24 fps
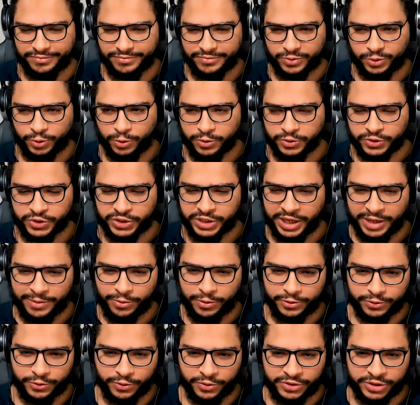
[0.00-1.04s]
ghost him or
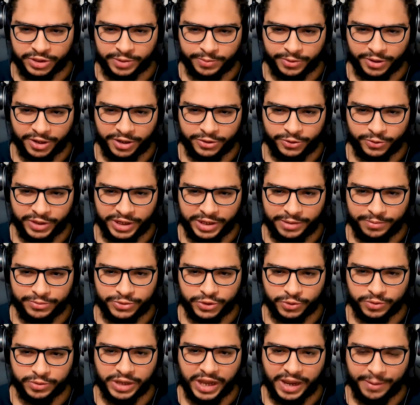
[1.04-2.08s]
don't reply to him.
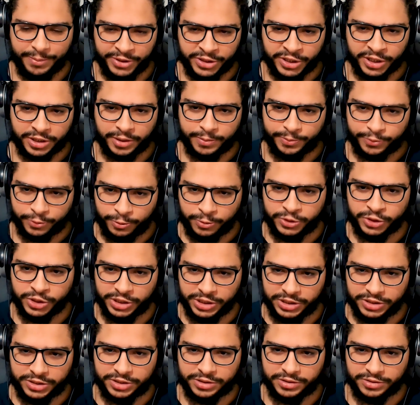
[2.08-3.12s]
So a better approach
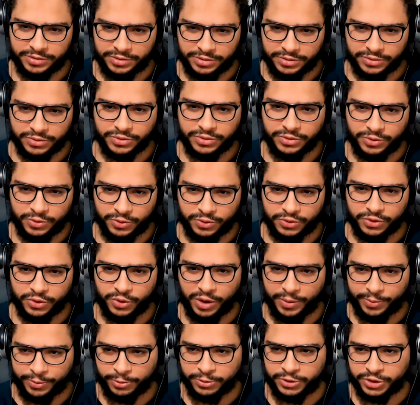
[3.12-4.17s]
is you
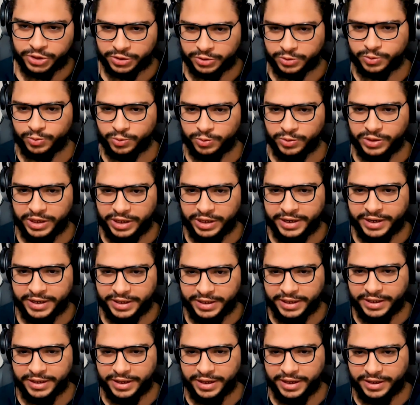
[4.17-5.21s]
approach in
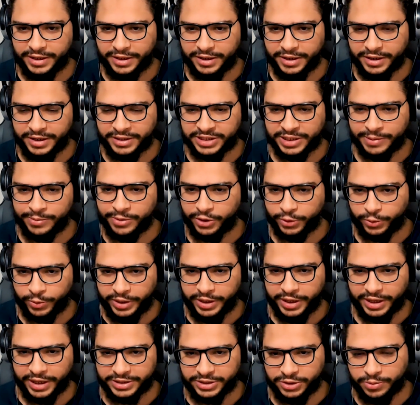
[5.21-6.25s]
a similar way
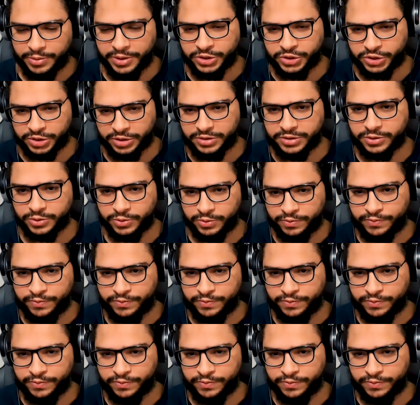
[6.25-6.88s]
as you mentioned. So.